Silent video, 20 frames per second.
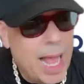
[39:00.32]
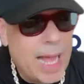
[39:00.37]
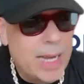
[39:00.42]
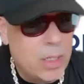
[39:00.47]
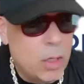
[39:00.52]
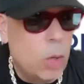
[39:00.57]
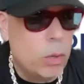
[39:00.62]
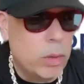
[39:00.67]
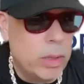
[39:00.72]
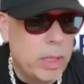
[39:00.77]
I
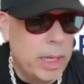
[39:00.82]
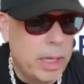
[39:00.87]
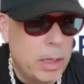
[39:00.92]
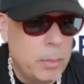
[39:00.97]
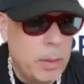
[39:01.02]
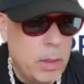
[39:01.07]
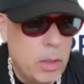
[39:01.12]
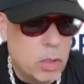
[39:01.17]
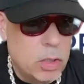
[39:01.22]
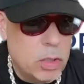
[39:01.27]
don't
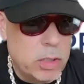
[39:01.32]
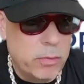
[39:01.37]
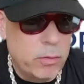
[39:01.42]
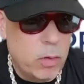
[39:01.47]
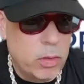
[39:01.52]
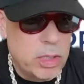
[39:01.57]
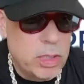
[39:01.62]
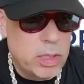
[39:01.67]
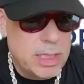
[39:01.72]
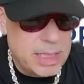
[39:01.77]
think, because of
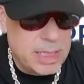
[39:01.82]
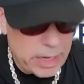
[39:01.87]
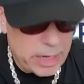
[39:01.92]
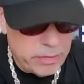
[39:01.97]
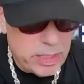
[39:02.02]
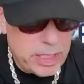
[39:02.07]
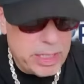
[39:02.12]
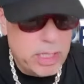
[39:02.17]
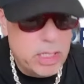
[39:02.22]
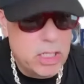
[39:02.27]
all the
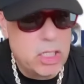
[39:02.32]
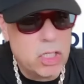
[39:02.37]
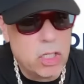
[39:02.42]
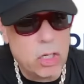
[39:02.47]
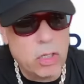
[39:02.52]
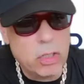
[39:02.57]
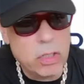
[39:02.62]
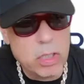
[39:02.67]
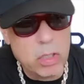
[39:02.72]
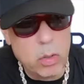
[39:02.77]
safety
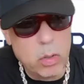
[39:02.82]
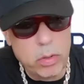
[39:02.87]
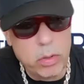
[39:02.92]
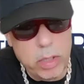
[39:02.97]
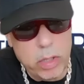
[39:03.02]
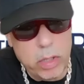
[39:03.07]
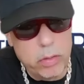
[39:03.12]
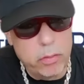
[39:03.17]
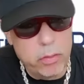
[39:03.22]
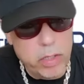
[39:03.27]
concerns and all
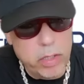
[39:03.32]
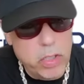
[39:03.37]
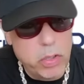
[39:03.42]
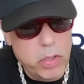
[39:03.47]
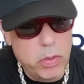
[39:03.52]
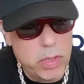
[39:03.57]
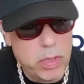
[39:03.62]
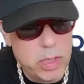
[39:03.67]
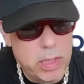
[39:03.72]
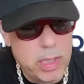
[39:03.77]
the other
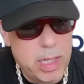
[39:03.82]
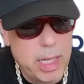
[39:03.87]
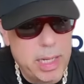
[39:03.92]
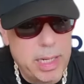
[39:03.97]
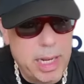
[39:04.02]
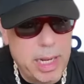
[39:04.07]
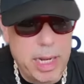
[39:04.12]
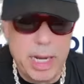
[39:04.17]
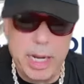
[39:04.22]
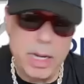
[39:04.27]
issues, and
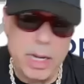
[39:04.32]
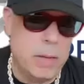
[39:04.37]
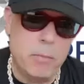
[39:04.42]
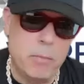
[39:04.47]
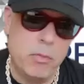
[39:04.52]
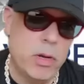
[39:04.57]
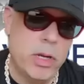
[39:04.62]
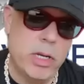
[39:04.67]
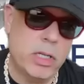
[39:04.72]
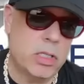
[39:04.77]
the
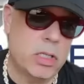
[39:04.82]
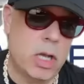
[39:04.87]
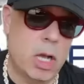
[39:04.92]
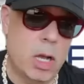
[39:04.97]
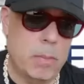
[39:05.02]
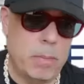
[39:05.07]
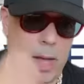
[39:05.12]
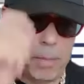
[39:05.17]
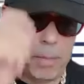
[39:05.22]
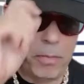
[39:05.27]
Breeders'
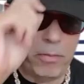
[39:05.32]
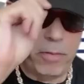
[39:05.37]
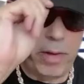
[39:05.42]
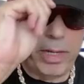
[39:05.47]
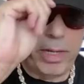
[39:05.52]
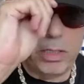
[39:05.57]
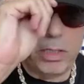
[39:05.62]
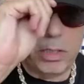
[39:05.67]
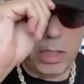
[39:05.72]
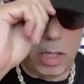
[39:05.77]
Cup
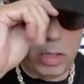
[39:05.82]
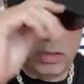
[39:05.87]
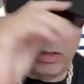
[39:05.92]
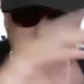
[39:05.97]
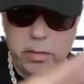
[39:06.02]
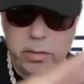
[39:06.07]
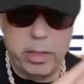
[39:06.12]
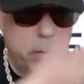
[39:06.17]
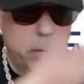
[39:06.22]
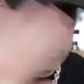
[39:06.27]
operates
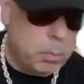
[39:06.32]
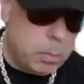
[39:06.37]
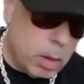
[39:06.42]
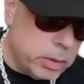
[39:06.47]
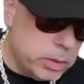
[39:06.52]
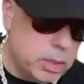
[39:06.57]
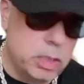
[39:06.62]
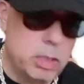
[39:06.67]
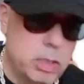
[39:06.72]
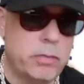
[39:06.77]
under an
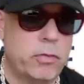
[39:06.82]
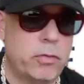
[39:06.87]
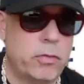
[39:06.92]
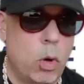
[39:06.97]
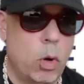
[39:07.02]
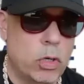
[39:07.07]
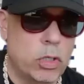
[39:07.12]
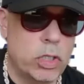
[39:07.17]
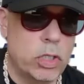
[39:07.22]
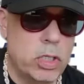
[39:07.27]
abundance of
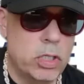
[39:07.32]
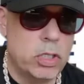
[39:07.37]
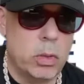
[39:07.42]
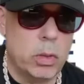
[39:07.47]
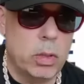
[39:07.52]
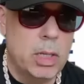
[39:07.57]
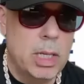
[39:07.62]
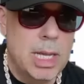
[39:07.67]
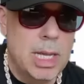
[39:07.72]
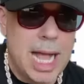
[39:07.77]
caution.
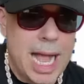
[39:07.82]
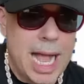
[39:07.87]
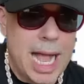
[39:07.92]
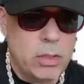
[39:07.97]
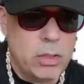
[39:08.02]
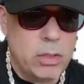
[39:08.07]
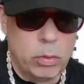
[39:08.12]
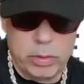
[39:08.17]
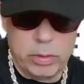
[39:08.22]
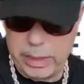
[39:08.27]
So I
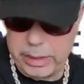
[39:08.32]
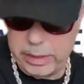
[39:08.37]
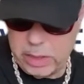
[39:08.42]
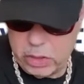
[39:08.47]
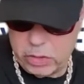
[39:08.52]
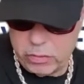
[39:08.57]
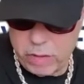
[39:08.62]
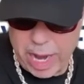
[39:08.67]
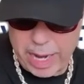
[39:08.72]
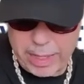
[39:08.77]
don't think the
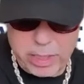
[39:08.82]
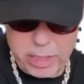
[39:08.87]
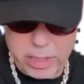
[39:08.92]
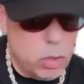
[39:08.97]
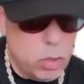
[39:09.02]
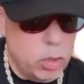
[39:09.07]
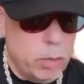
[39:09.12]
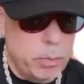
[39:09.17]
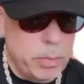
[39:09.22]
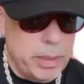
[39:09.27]
track is
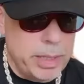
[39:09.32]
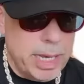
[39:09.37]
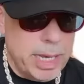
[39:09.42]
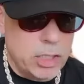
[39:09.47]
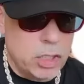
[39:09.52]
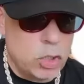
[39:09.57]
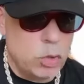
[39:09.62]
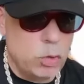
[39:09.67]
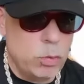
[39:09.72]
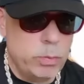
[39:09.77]
going to be
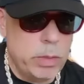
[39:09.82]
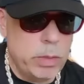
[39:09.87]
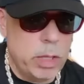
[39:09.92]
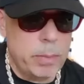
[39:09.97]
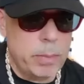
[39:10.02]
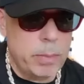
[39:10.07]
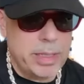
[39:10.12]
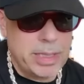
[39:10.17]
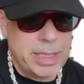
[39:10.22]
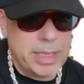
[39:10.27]
as souped
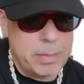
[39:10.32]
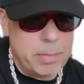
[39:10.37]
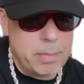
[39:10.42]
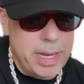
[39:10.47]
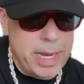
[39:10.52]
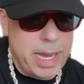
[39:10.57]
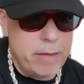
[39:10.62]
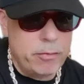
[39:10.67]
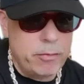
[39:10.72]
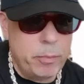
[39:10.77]
up as it
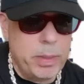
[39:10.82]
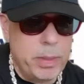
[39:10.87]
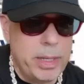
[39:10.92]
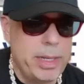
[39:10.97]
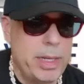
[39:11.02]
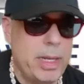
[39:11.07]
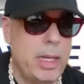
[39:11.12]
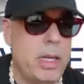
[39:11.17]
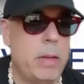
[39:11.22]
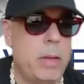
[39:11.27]
may have
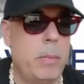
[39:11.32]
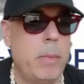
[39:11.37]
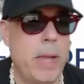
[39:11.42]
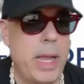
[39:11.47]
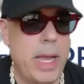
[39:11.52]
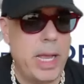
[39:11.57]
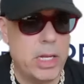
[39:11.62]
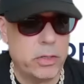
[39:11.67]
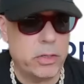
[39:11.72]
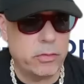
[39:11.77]
been in the
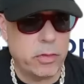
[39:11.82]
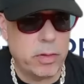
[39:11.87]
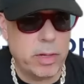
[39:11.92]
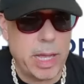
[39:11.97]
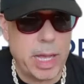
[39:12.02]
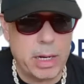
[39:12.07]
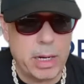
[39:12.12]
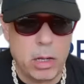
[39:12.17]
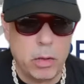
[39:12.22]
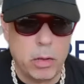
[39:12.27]
past for a
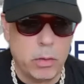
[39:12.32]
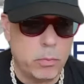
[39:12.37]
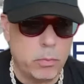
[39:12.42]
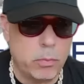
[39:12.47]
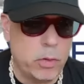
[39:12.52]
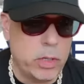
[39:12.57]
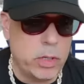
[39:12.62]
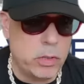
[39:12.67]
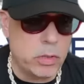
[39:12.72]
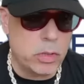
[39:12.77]
lot of other
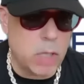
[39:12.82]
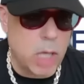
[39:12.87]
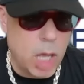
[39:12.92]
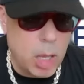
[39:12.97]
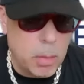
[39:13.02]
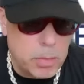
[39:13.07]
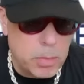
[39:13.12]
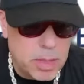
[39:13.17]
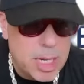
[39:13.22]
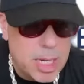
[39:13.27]
Breeders'
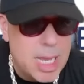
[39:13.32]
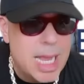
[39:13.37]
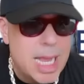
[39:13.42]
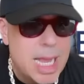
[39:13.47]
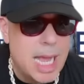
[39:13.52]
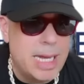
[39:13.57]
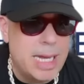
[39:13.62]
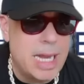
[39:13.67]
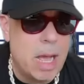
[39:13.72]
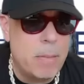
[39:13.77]
Cups.
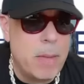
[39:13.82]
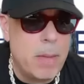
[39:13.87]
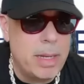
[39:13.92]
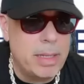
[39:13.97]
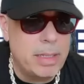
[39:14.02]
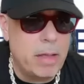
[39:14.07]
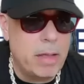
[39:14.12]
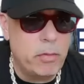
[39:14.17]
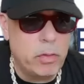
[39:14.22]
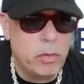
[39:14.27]
And that may
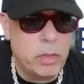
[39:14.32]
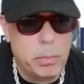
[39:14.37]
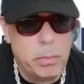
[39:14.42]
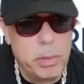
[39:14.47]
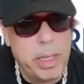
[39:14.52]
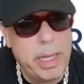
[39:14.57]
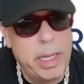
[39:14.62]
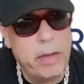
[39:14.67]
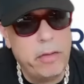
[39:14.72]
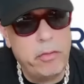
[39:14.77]
level the
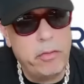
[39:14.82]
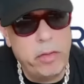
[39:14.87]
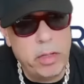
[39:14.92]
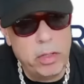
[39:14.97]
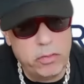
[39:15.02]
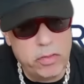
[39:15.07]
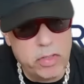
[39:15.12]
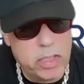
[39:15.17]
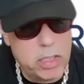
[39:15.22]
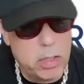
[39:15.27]
playing
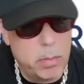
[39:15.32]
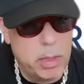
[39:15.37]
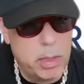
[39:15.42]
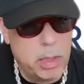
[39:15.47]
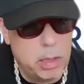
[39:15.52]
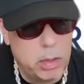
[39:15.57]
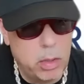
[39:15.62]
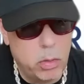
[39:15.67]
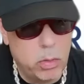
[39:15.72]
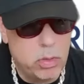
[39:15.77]
field for some of the
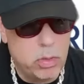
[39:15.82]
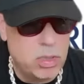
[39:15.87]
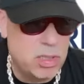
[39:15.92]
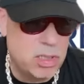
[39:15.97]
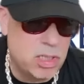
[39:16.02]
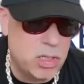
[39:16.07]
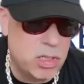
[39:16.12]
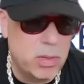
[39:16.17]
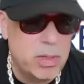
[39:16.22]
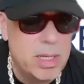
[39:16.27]

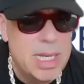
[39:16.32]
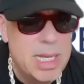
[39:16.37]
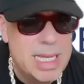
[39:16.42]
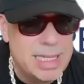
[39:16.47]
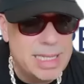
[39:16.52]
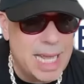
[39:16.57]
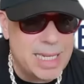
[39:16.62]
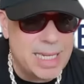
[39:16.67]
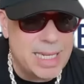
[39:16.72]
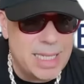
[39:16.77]
closers. So
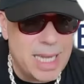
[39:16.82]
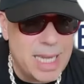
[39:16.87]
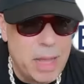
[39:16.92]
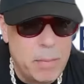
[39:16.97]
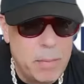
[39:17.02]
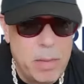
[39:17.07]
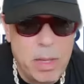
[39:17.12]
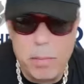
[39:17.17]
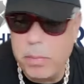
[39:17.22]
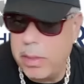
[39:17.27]
that
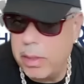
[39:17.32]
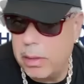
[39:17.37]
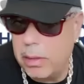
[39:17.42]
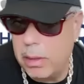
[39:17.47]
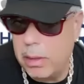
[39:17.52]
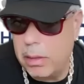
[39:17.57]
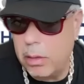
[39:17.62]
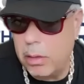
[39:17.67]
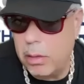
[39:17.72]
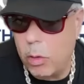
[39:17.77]
stat may be a
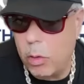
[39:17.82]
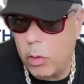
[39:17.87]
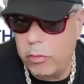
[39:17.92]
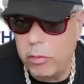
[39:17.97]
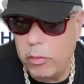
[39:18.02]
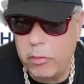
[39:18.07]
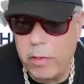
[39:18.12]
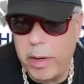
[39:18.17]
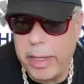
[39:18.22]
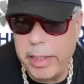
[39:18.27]
little
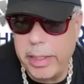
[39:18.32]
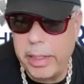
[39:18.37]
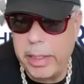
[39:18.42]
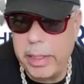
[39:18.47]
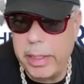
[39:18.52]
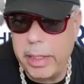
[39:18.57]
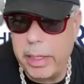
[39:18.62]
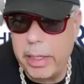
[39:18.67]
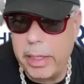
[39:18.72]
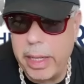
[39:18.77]
overrated
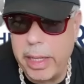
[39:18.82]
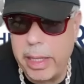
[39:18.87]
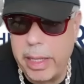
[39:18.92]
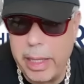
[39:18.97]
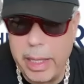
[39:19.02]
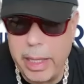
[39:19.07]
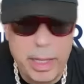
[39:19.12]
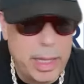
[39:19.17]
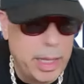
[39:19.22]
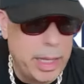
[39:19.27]

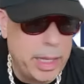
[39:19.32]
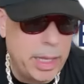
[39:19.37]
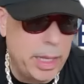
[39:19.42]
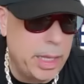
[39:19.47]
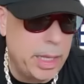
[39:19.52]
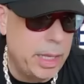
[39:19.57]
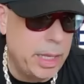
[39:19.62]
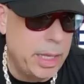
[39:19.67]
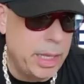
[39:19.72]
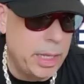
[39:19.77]

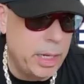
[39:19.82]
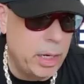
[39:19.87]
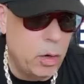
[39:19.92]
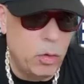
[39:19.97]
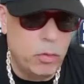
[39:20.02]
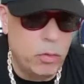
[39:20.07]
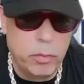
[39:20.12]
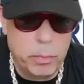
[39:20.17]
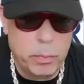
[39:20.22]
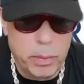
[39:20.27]
and
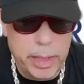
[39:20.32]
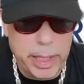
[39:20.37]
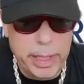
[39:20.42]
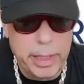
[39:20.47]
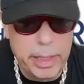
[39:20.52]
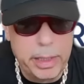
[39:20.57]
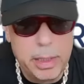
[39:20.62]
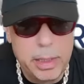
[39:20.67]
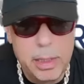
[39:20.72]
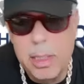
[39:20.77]

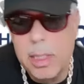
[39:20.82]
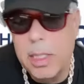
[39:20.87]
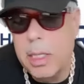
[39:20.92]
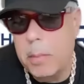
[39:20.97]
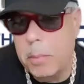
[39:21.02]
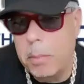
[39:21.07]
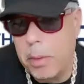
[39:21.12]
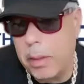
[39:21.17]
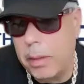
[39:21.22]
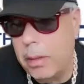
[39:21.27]
overplayed.
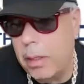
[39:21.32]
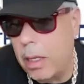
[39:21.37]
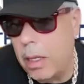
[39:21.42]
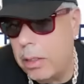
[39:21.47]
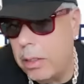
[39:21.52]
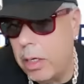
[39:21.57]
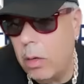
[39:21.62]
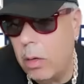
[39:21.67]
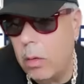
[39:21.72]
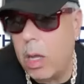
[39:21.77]
But,
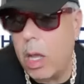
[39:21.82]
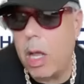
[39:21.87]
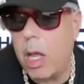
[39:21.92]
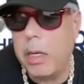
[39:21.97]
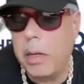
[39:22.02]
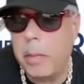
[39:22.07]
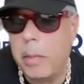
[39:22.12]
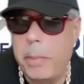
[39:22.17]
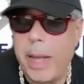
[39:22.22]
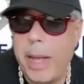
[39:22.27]
you know,
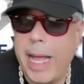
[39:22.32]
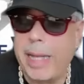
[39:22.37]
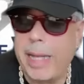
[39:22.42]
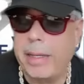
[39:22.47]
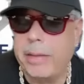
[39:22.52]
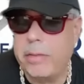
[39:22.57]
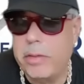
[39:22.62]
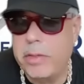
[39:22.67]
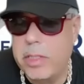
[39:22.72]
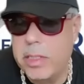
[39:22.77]
on the
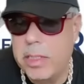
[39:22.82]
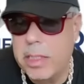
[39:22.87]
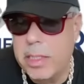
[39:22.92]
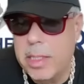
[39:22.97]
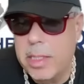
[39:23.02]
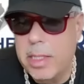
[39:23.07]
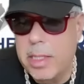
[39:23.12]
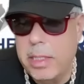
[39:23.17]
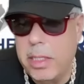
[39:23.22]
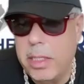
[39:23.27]
patterns,
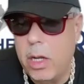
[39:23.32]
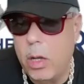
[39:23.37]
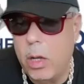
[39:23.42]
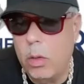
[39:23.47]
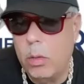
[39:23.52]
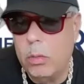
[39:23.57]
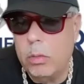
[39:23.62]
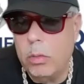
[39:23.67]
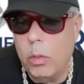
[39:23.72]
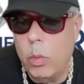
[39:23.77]
you
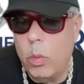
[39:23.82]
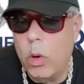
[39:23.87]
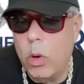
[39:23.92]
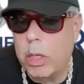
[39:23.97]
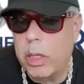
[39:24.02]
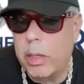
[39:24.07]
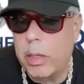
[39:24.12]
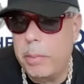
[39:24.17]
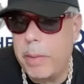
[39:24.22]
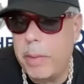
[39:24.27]
know,
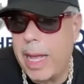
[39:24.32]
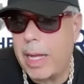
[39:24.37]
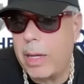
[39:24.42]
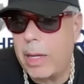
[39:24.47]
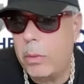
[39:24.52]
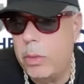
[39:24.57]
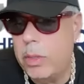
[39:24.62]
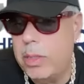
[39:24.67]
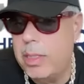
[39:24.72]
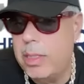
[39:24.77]
working
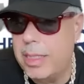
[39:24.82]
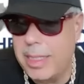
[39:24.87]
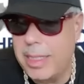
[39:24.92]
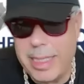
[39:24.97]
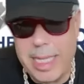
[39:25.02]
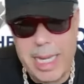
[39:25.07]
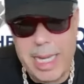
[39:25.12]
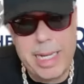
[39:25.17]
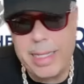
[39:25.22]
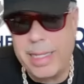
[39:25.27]
backwards,
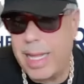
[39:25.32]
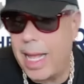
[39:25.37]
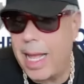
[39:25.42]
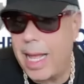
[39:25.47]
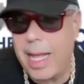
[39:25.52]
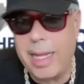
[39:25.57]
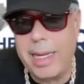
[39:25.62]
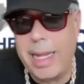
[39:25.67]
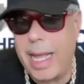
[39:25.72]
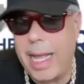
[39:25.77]

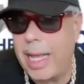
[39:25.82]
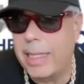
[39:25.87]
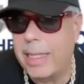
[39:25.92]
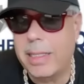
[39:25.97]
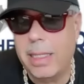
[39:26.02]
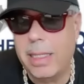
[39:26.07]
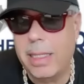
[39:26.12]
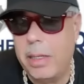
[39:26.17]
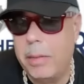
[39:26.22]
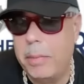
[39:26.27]
Zandon,
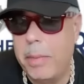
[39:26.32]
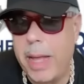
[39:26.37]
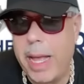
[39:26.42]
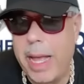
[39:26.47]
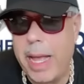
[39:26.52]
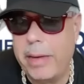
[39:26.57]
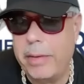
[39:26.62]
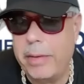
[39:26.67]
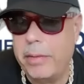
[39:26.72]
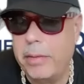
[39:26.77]
excellent
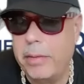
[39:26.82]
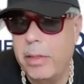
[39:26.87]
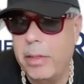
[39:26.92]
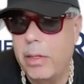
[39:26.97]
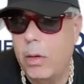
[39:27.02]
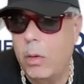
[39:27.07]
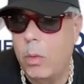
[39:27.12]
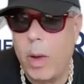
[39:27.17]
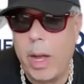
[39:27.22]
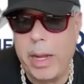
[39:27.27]
pattern,
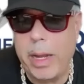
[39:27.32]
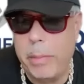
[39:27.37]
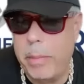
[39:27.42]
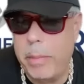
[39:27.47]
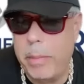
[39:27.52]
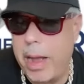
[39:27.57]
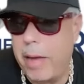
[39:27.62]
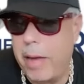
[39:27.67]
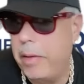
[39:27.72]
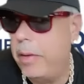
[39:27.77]
White
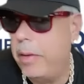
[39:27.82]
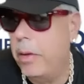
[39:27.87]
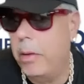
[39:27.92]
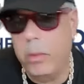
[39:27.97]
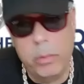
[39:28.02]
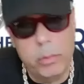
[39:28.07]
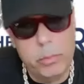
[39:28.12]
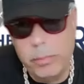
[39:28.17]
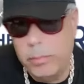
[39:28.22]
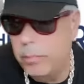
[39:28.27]

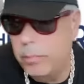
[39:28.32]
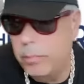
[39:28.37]
Barrio.